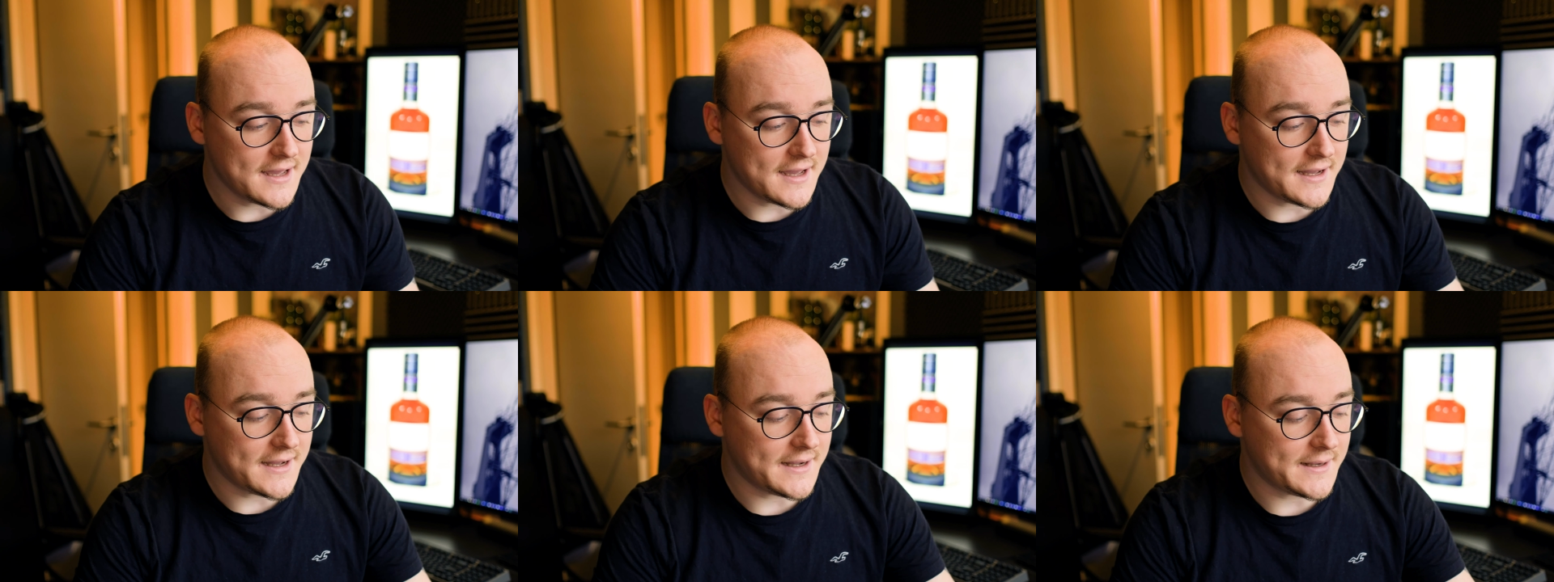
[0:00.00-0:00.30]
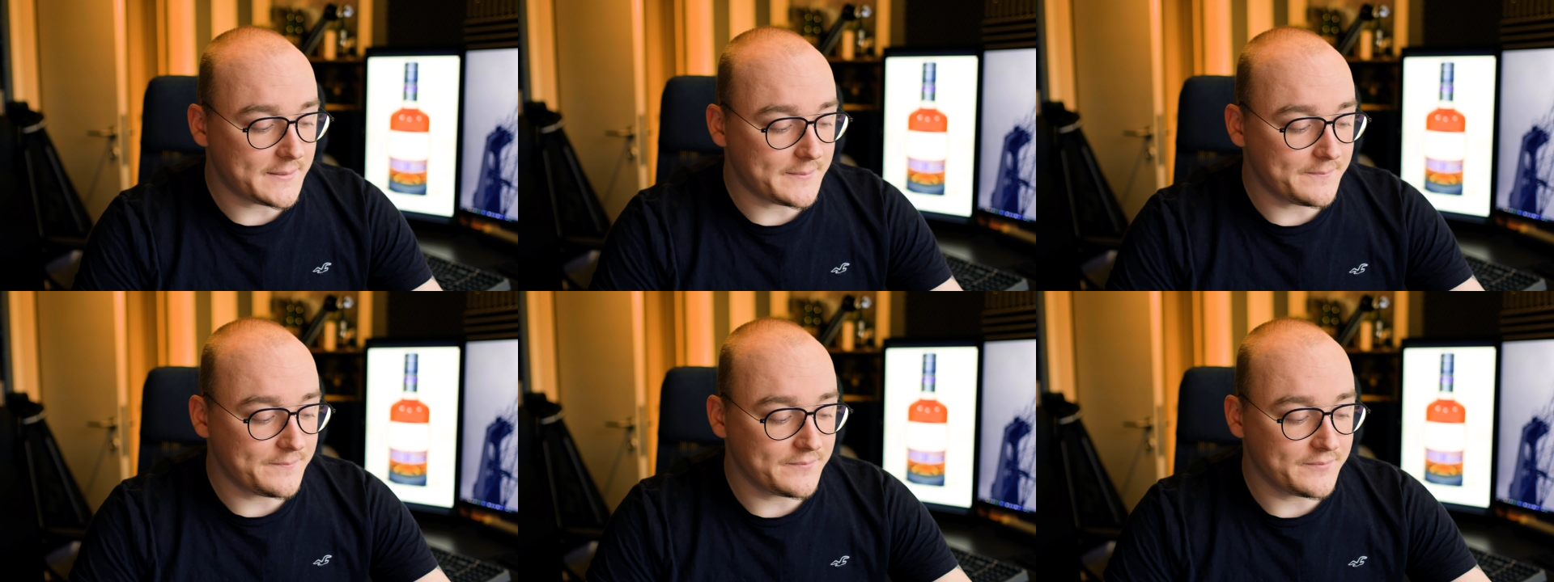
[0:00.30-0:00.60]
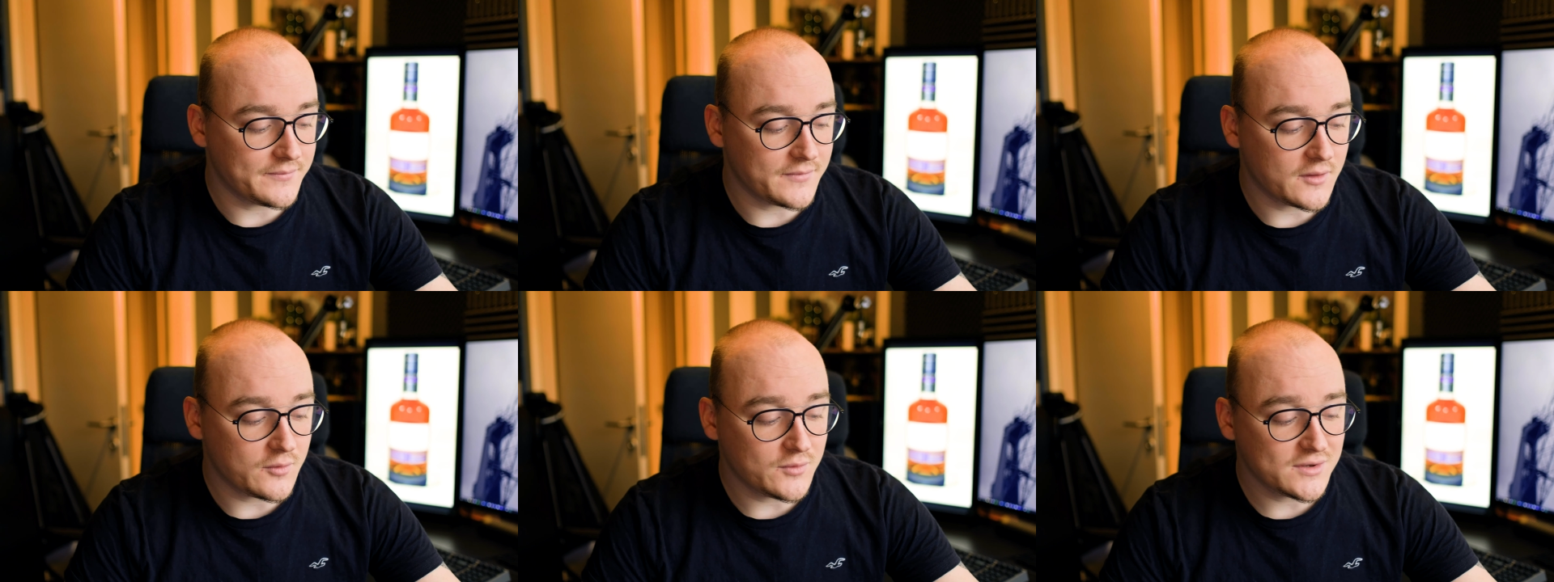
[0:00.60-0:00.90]

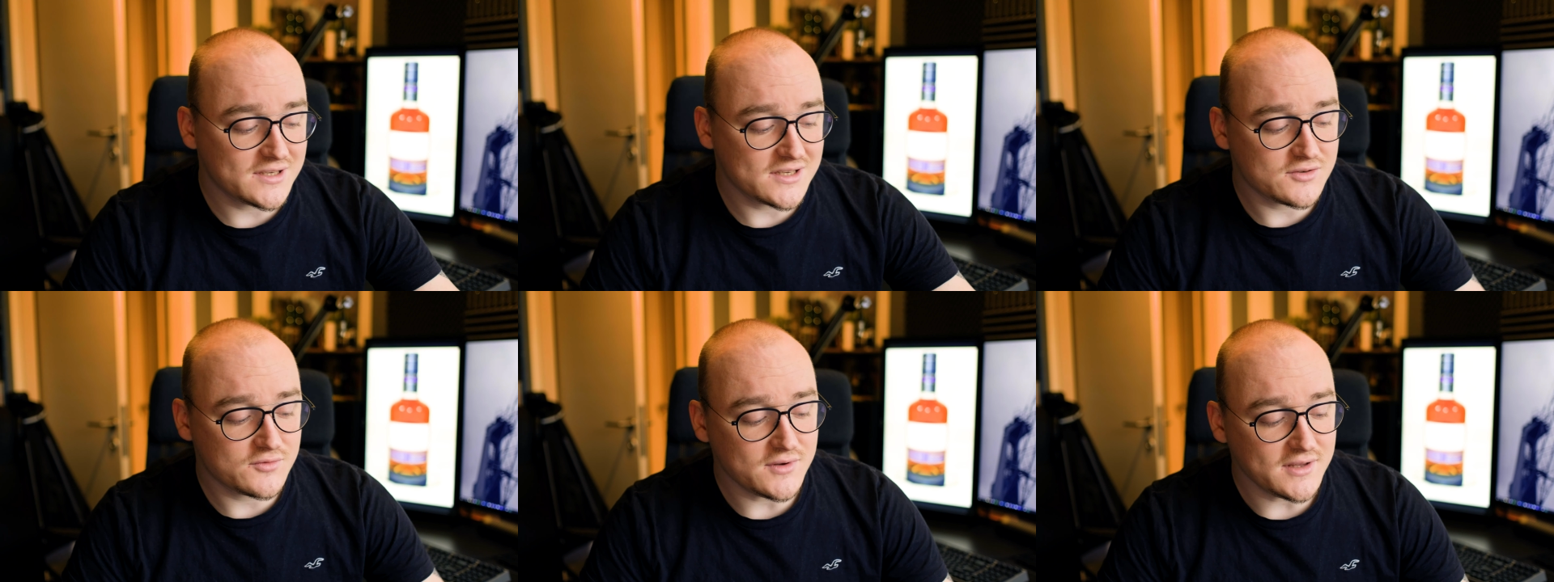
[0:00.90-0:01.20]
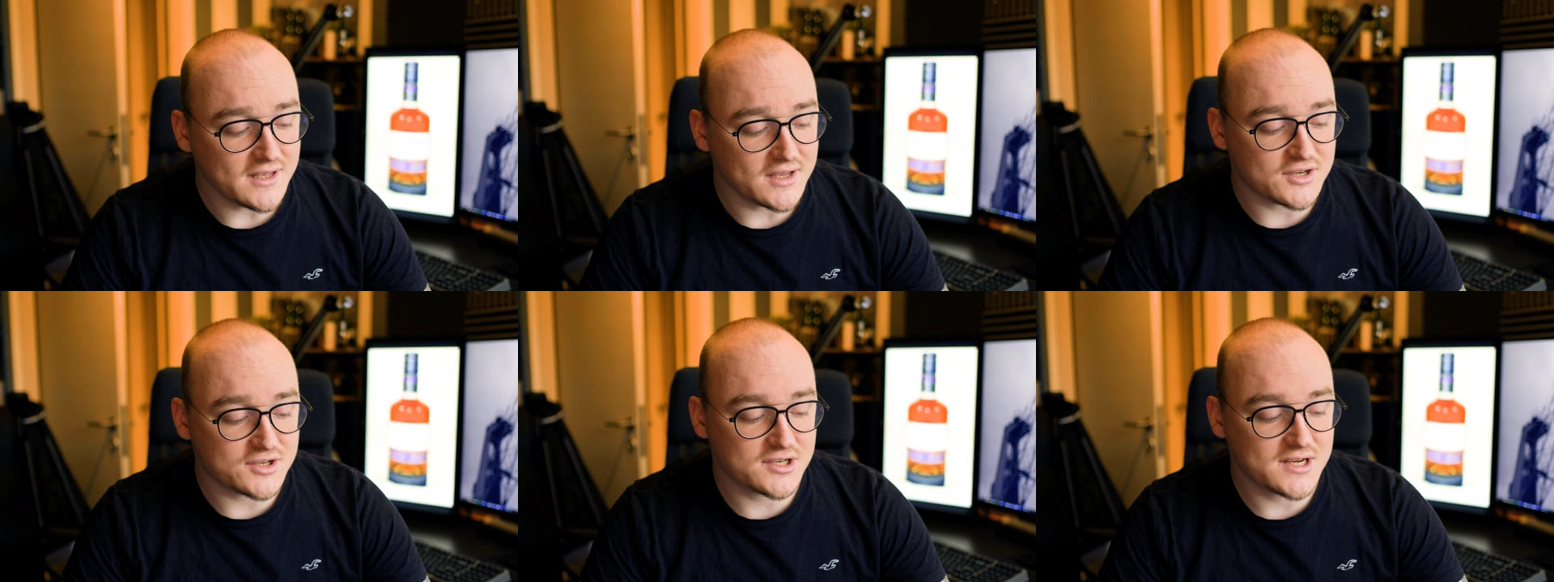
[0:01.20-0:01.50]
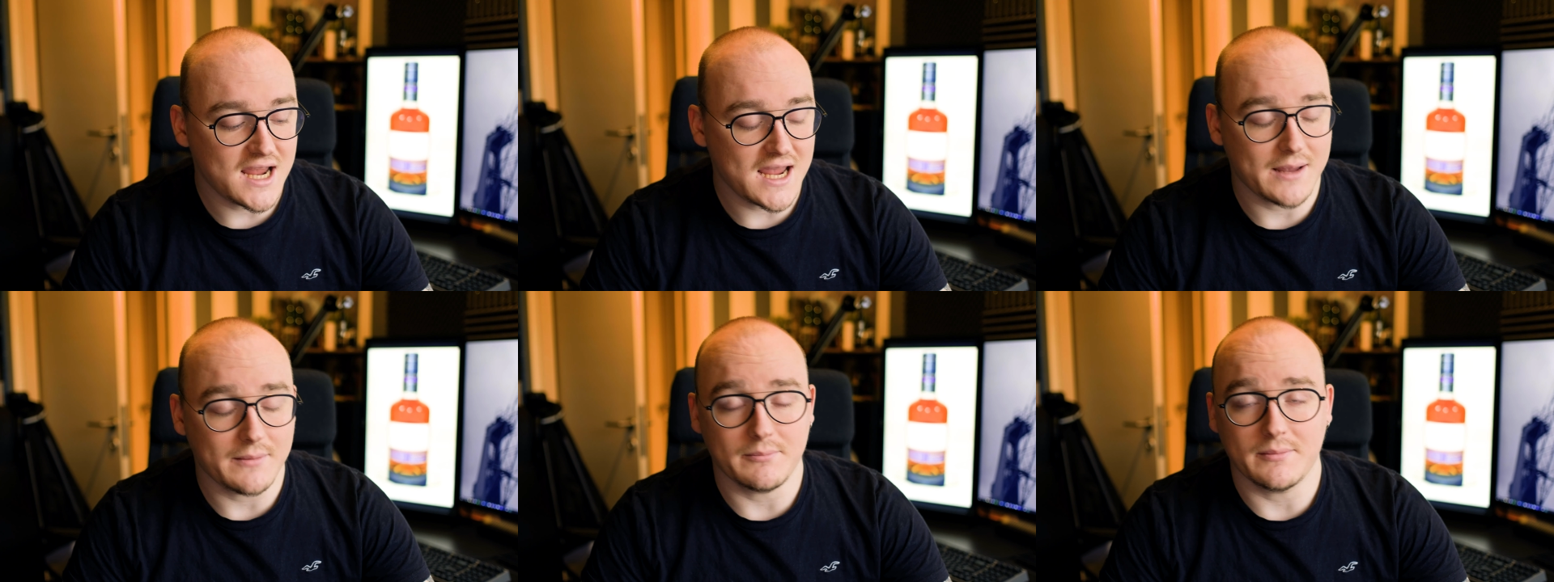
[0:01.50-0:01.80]
um, which is really a
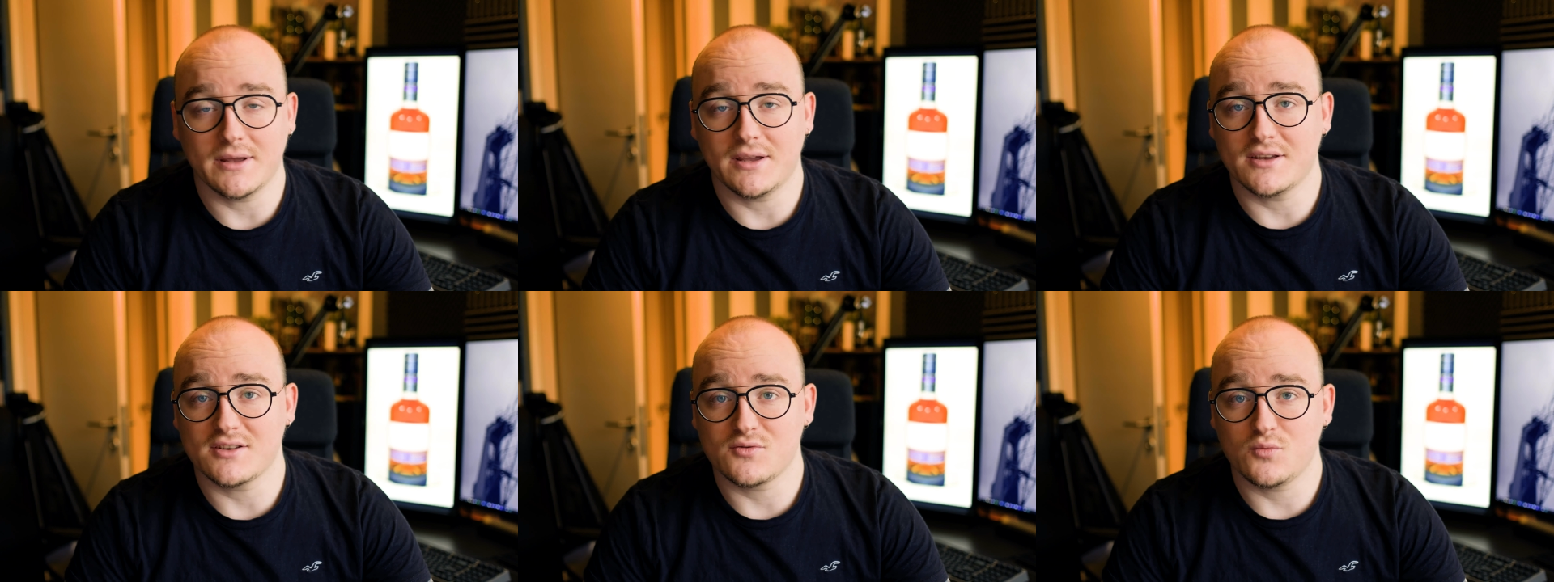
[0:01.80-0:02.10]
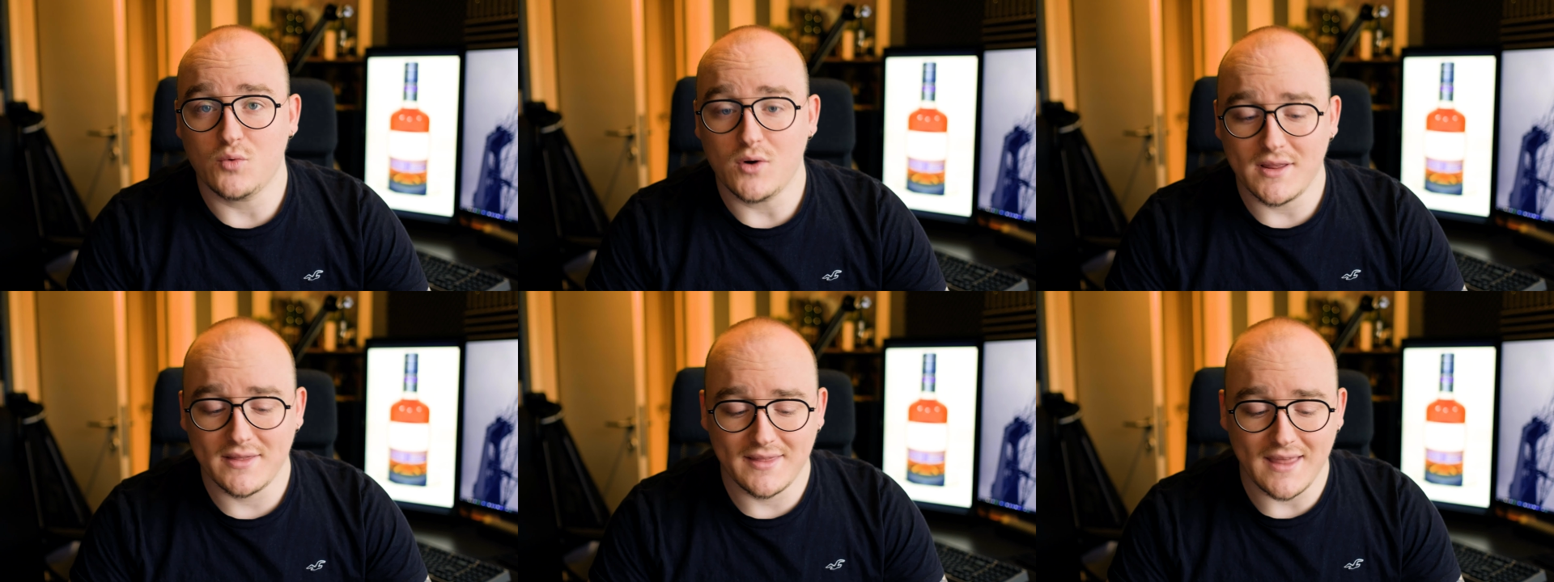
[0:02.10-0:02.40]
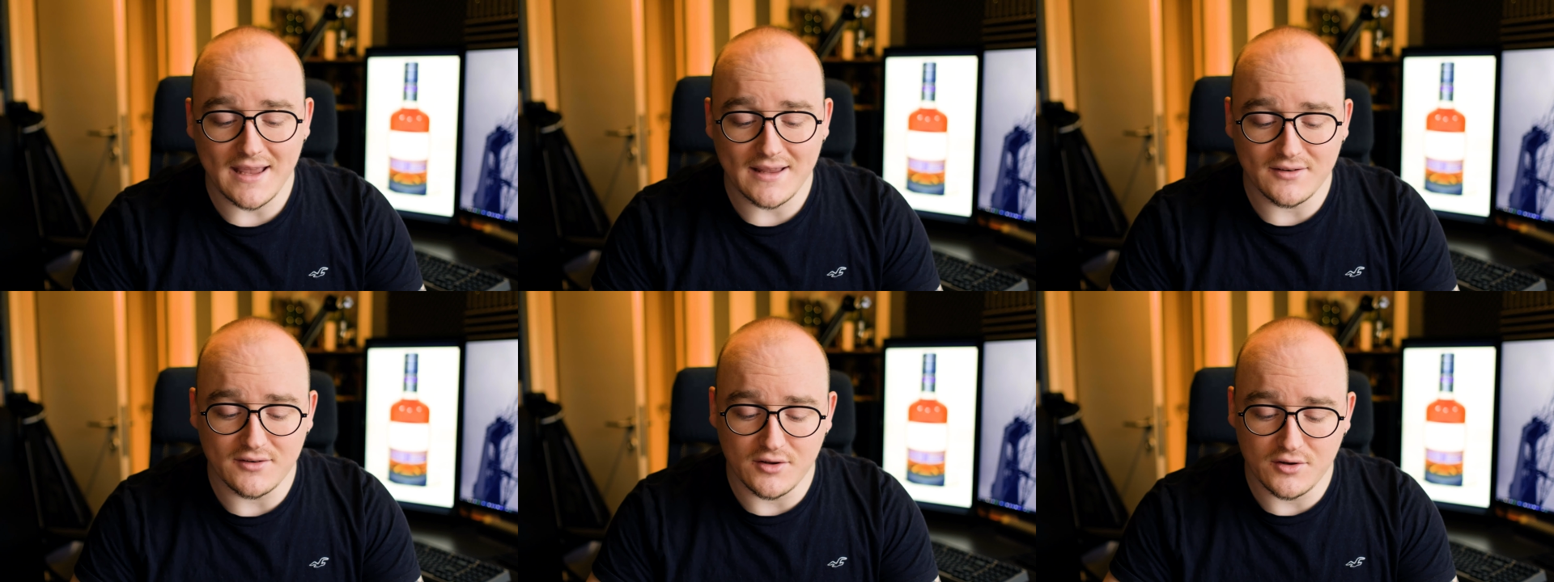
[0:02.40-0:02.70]
shame because what
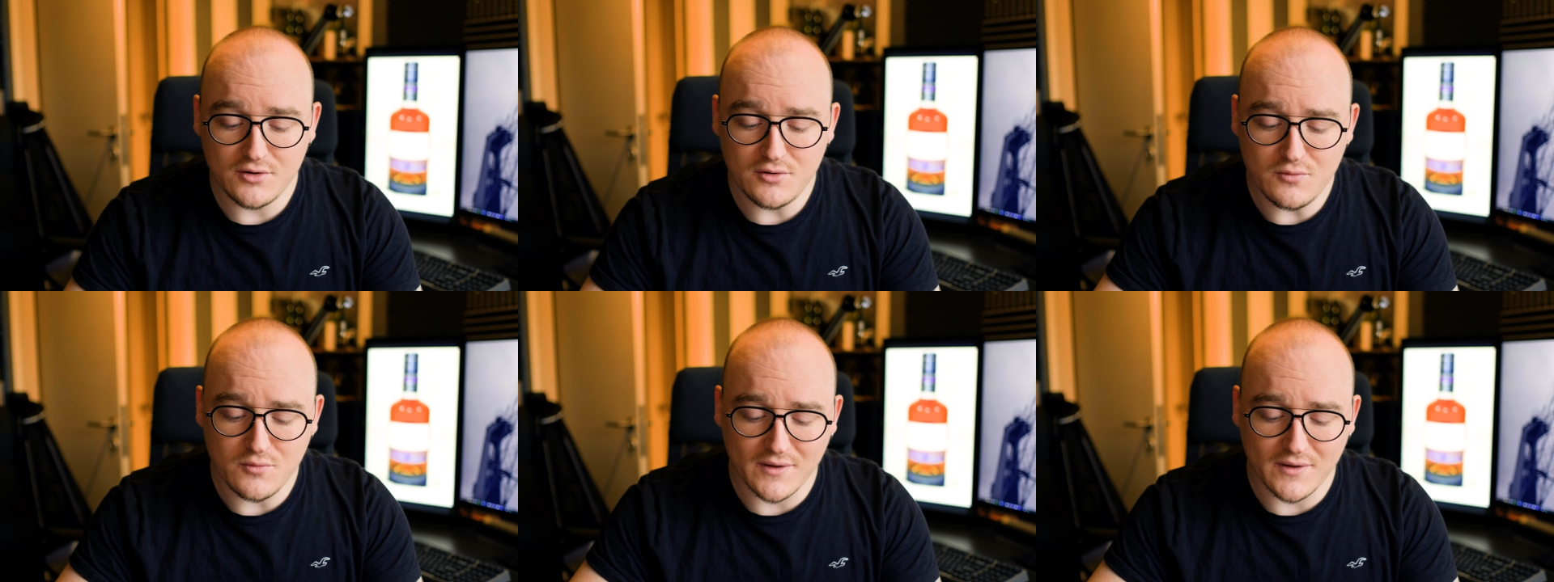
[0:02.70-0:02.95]
they do,